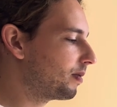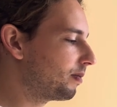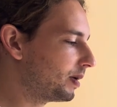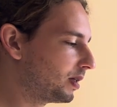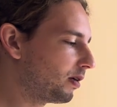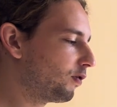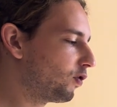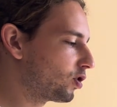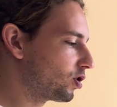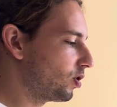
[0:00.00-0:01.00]
But they'll
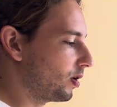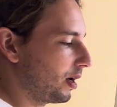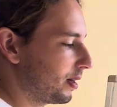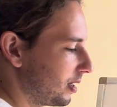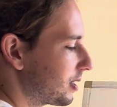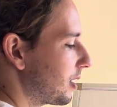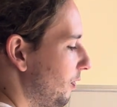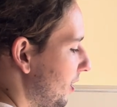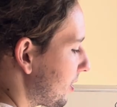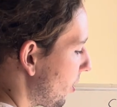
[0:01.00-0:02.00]
for sure, and it's the
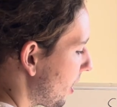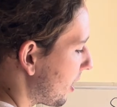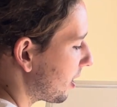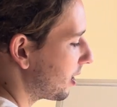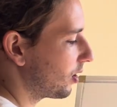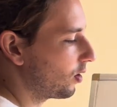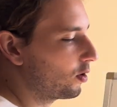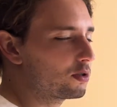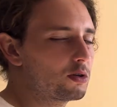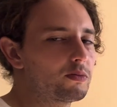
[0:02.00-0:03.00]
first thing,
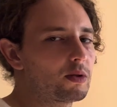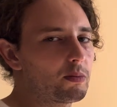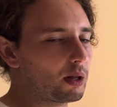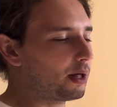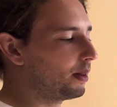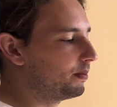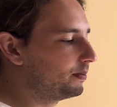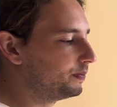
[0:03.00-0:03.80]
consume the blood.